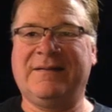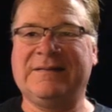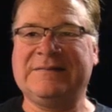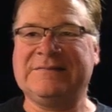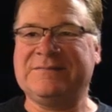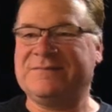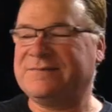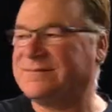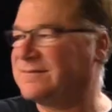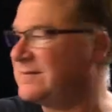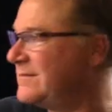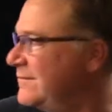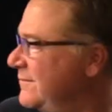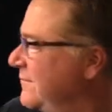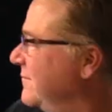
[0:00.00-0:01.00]
to be my
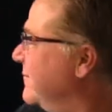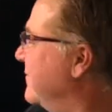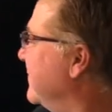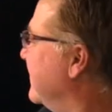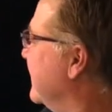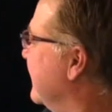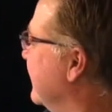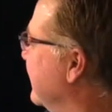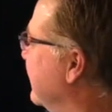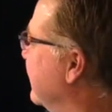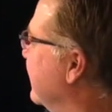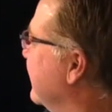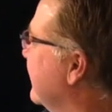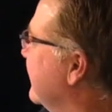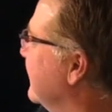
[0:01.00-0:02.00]
my dream
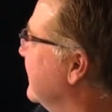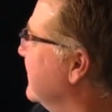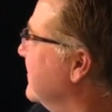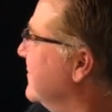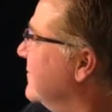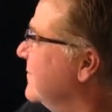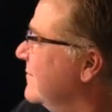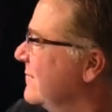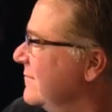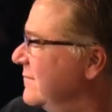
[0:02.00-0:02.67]
chick when I was,